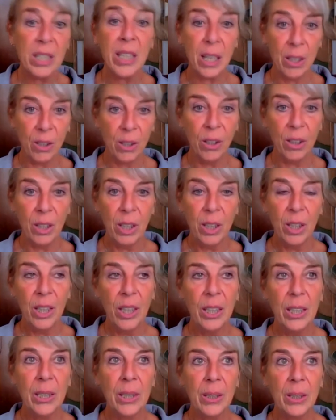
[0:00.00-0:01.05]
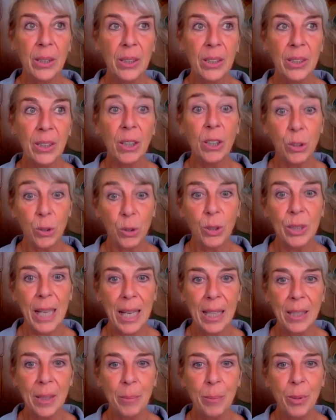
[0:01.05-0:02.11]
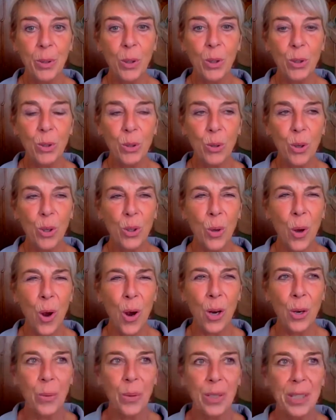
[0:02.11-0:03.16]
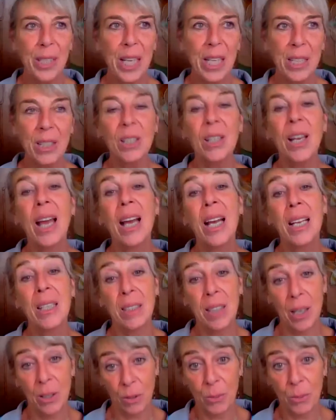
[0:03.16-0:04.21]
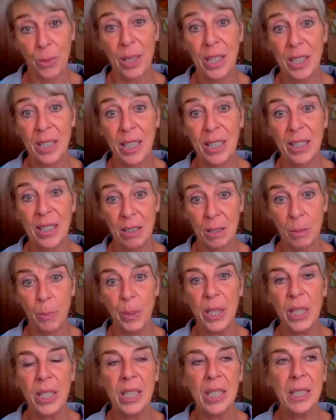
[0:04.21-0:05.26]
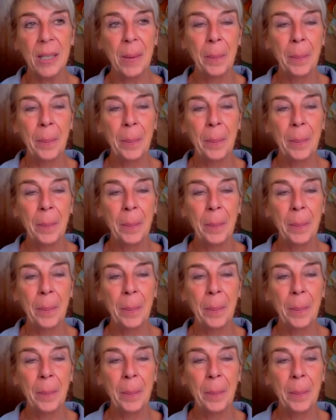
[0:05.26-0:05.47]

and all, also that, but also an awkwardness, as I already said, in speech